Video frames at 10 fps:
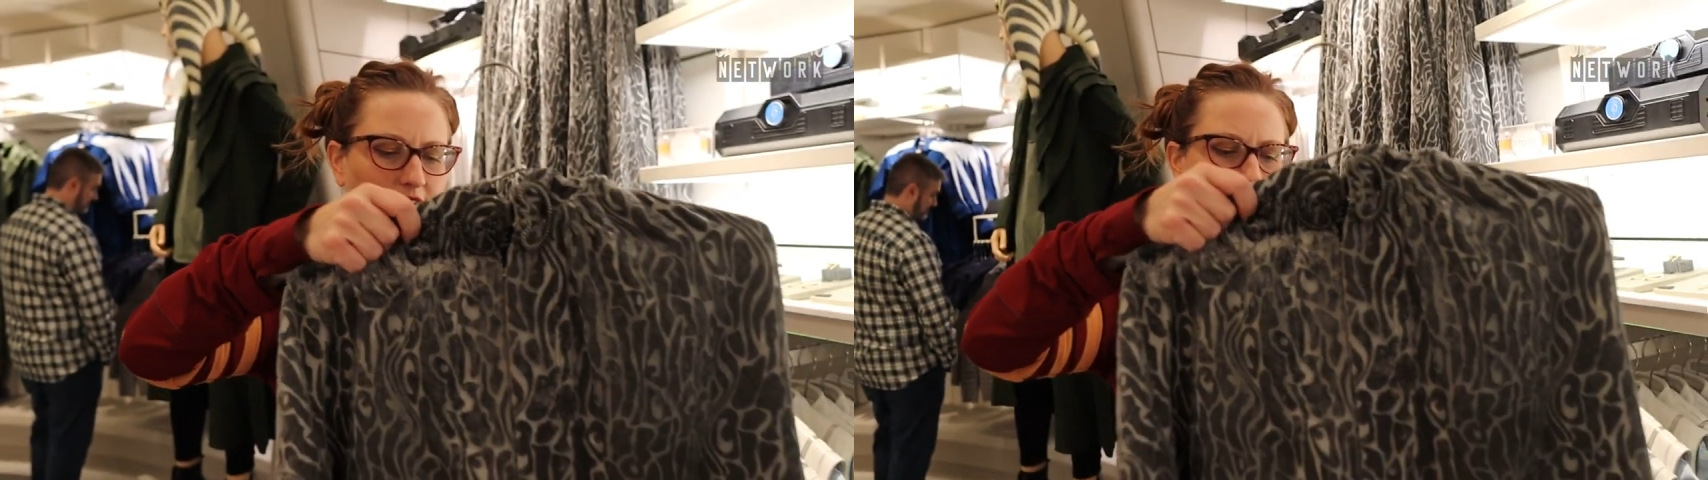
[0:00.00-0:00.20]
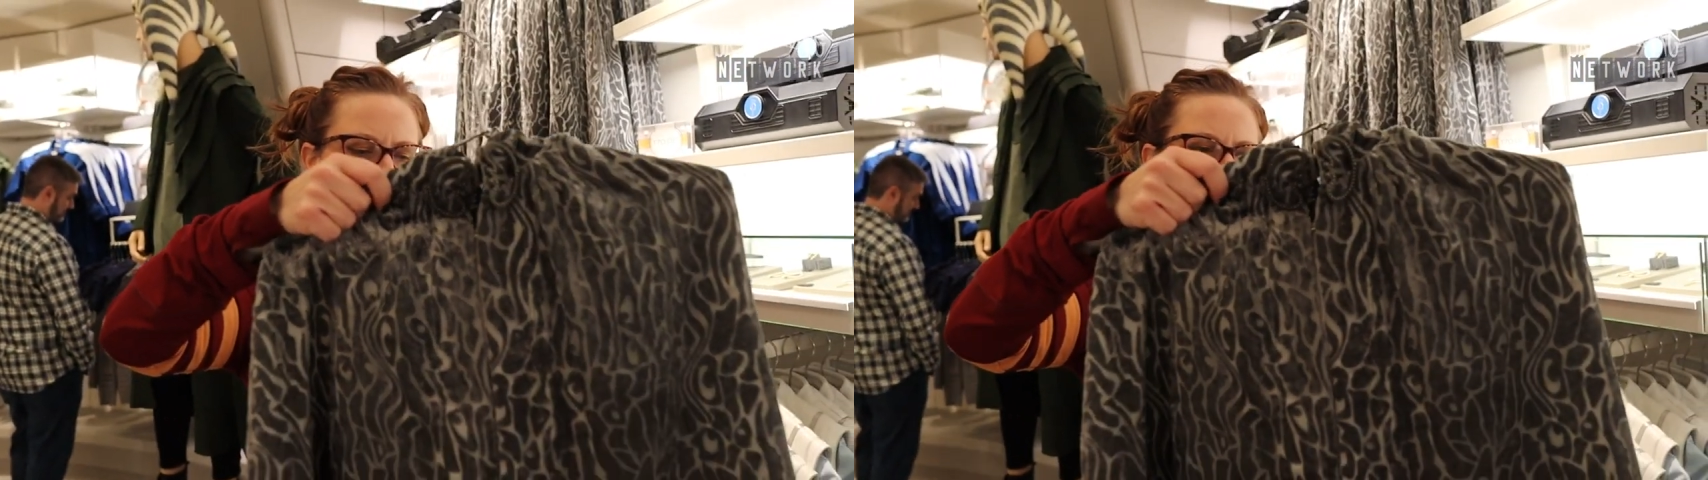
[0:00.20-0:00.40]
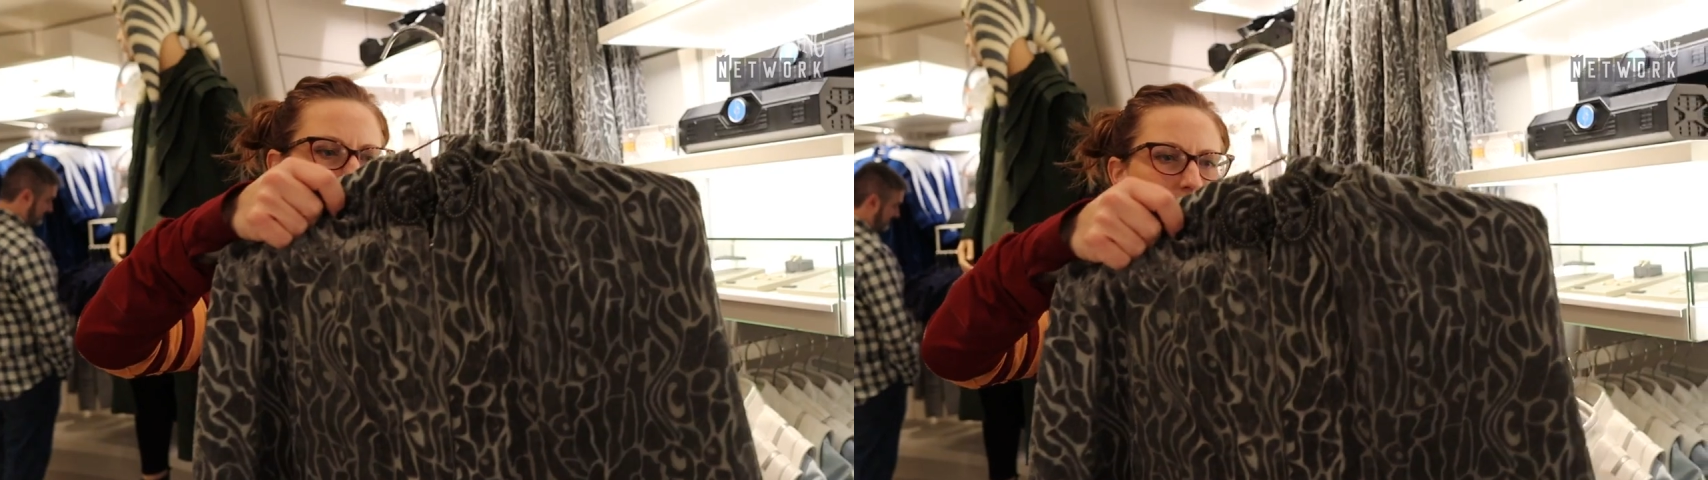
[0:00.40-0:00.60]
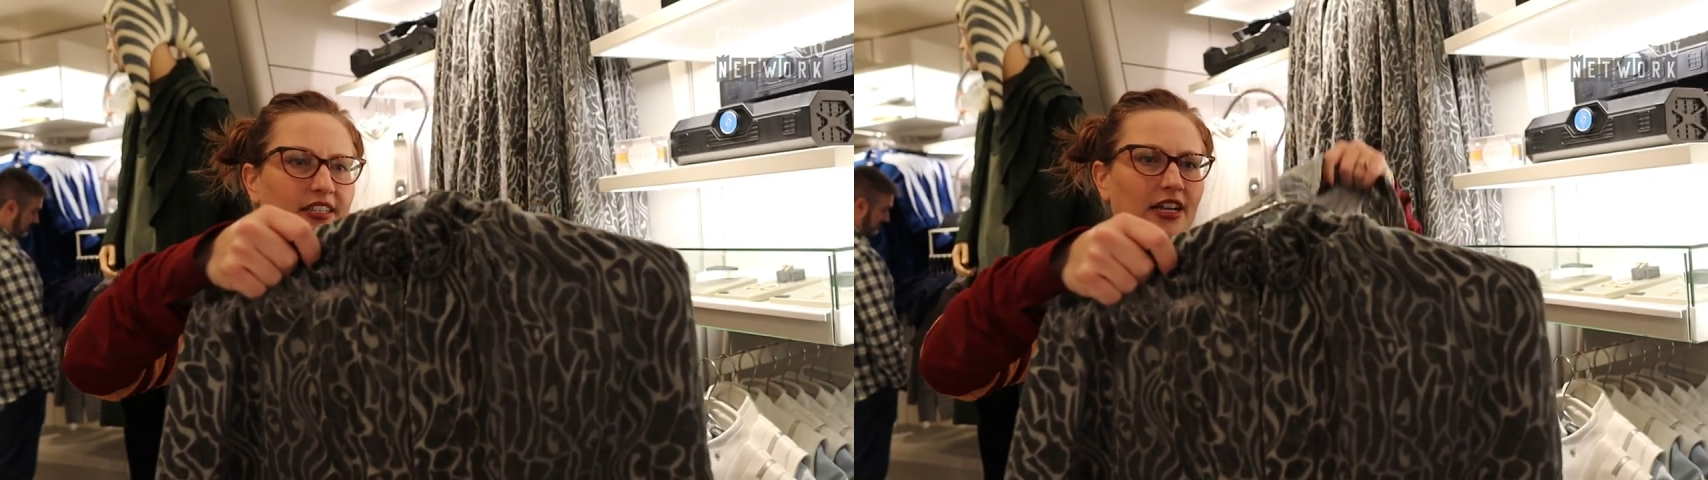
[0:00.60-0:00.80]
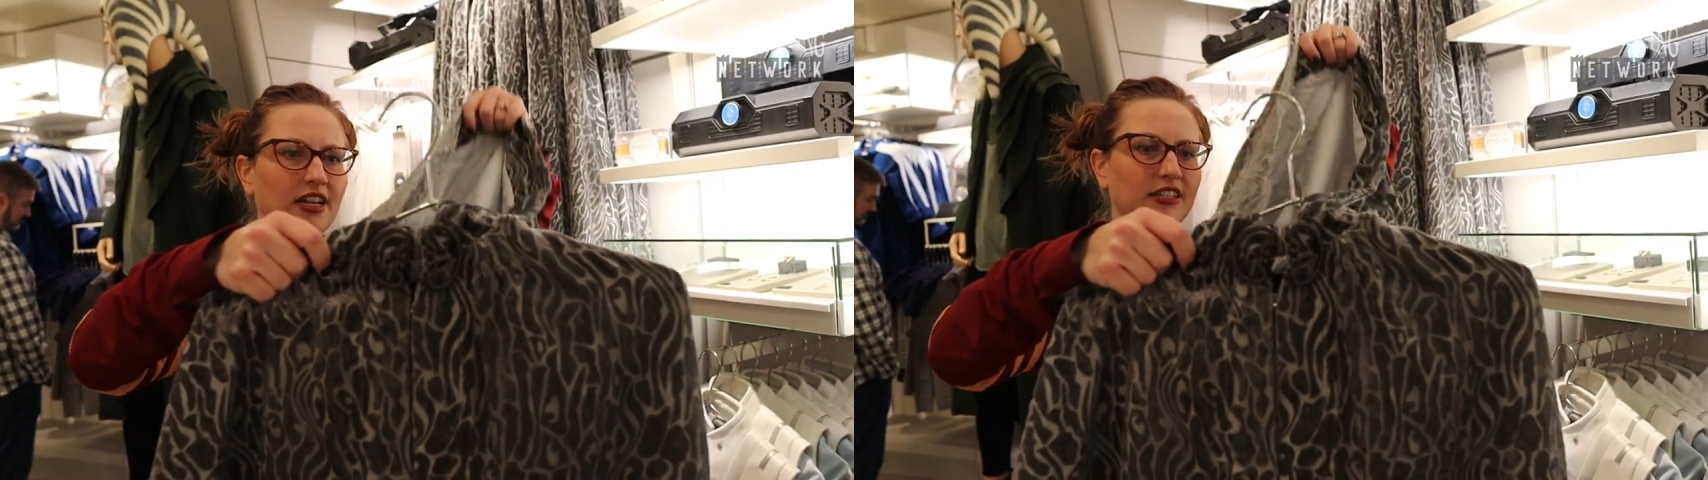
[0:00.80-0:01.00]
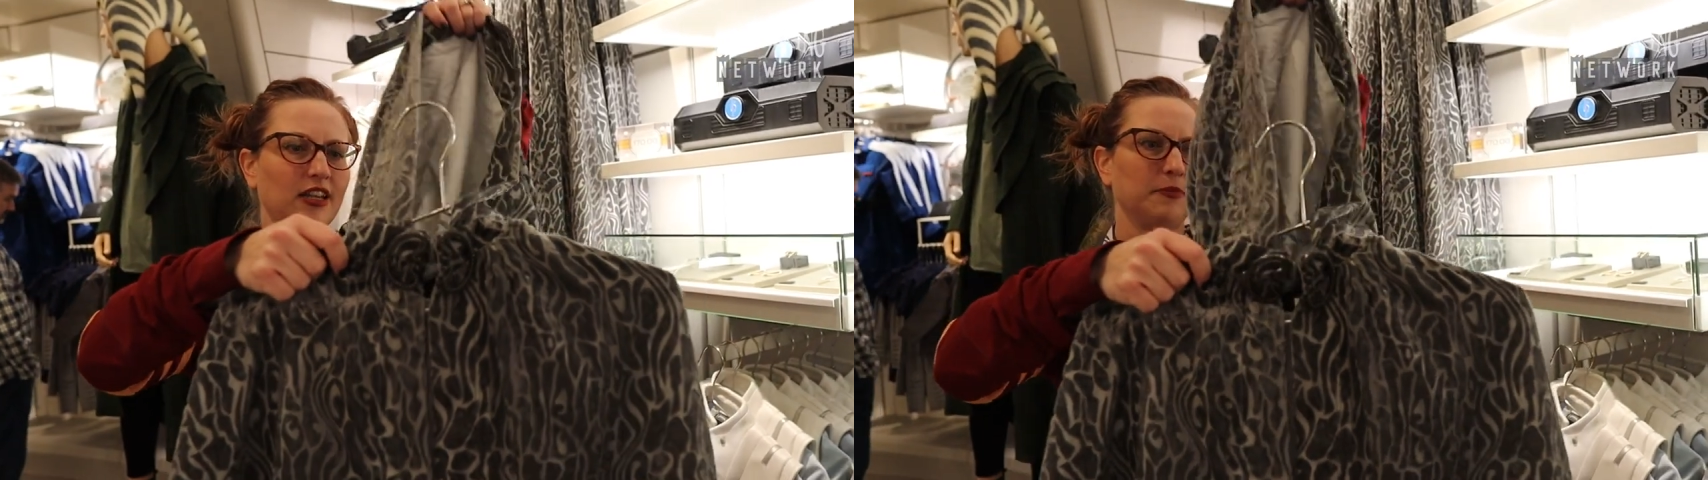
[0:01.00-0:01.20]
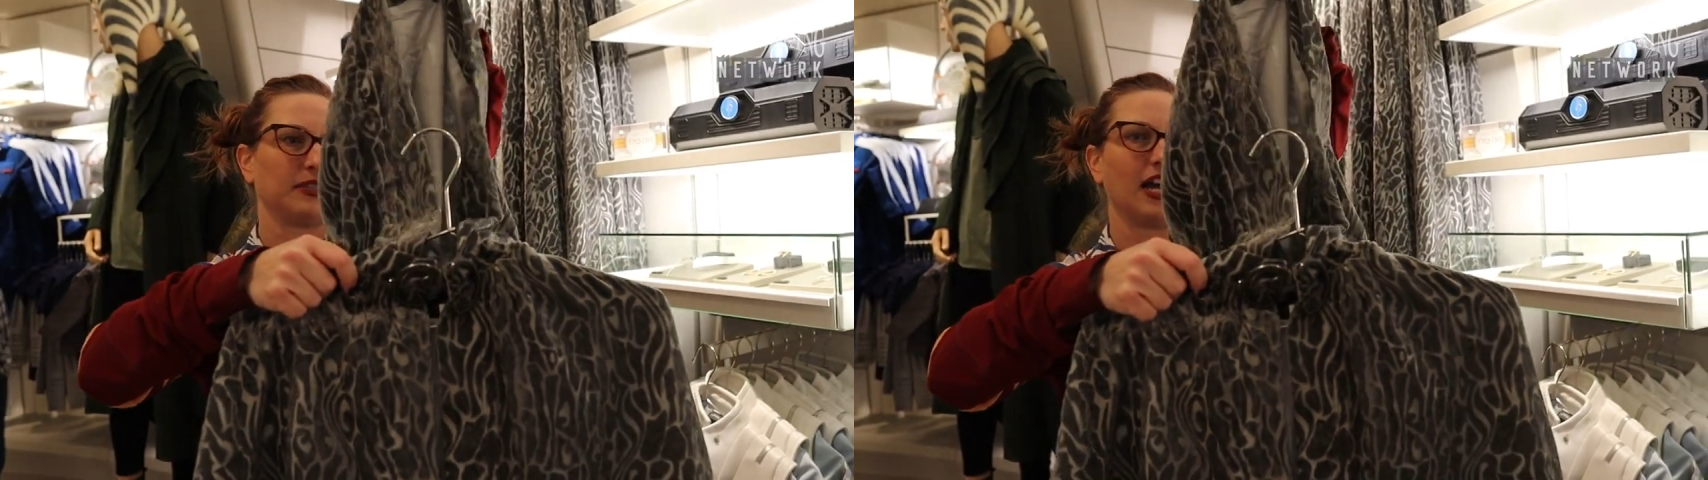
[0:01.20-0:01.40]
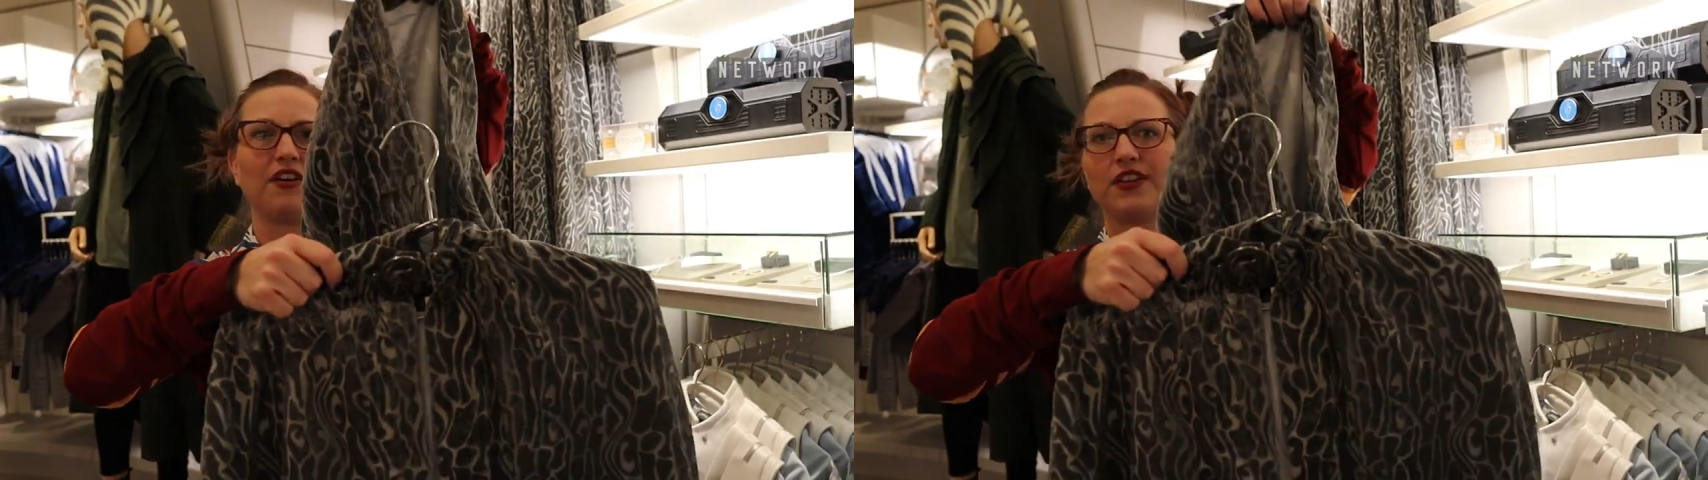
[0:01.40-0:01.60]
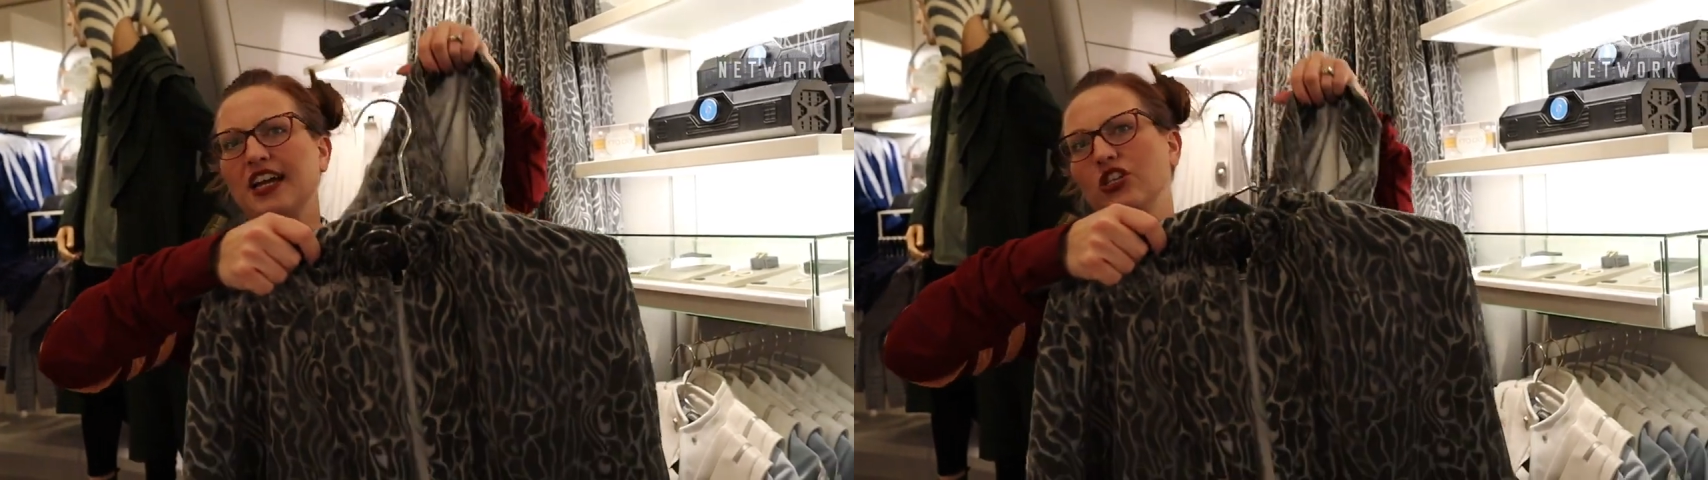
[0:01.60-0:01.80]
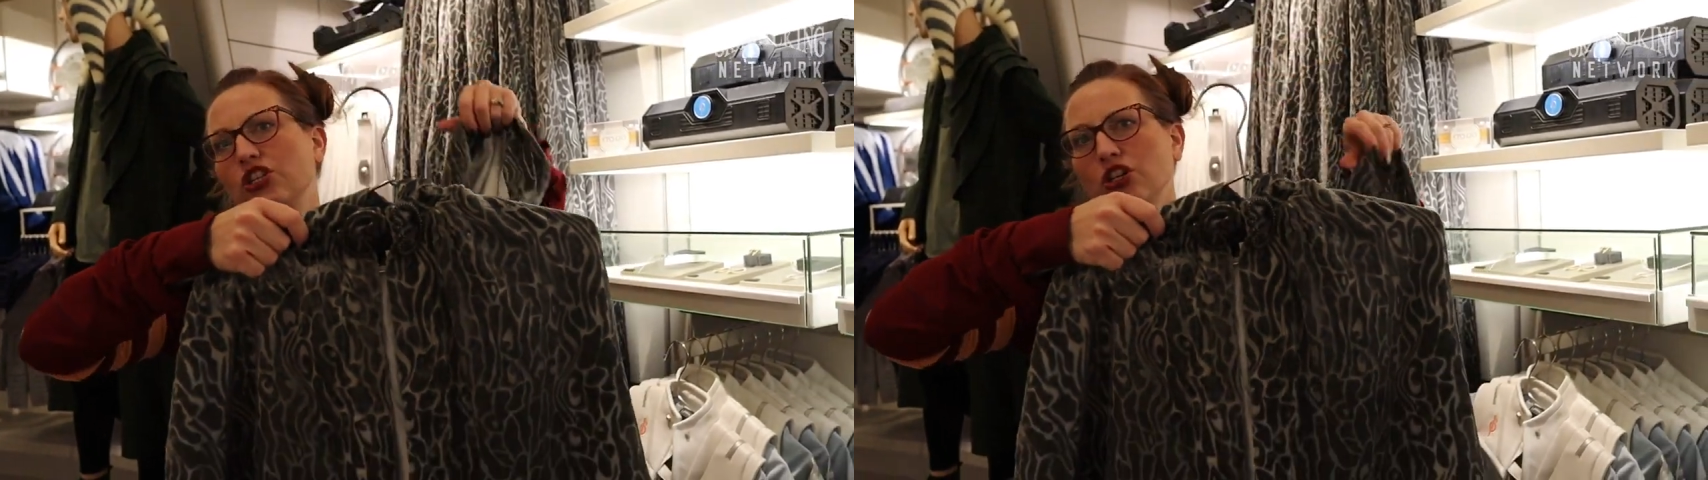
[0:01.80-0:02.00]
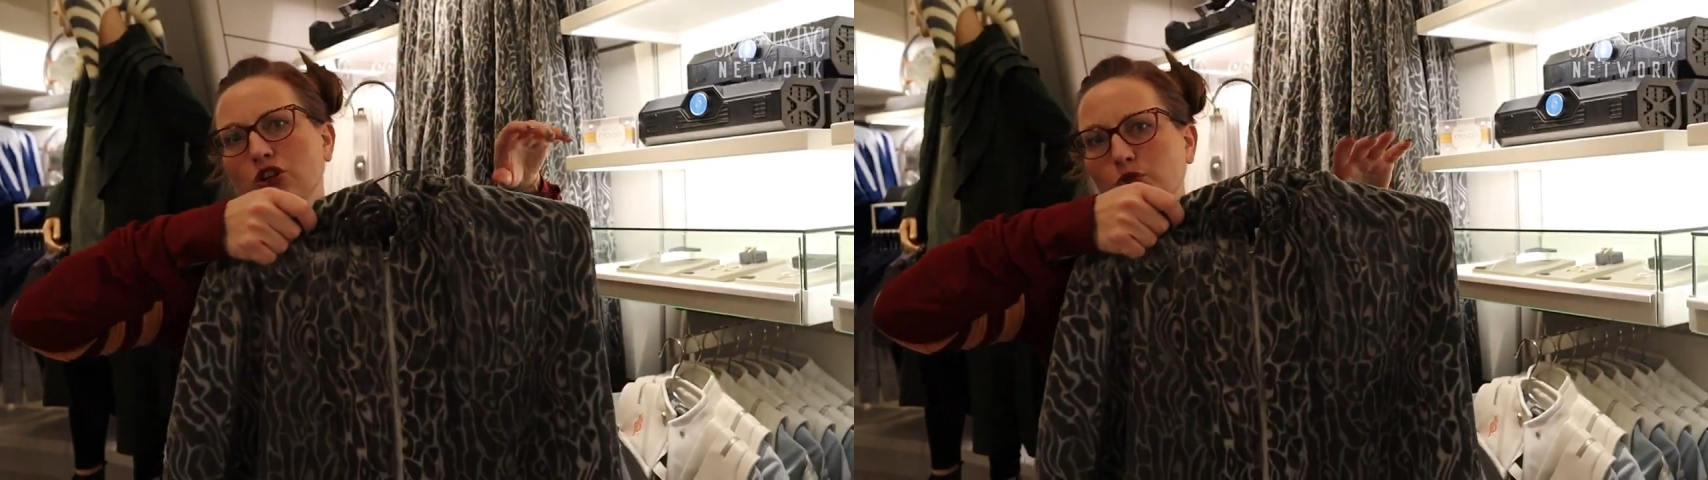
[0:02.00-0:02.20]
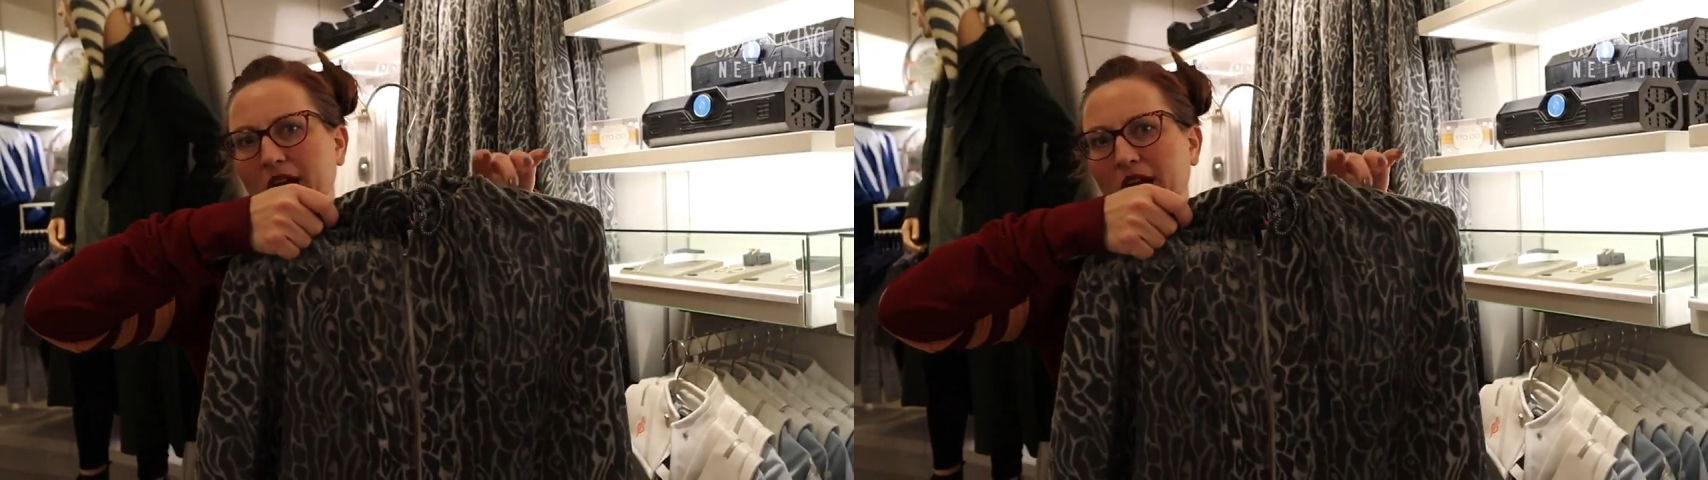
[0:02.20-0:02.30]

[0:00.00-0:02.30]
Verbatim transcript: Uh, but it does come down like to your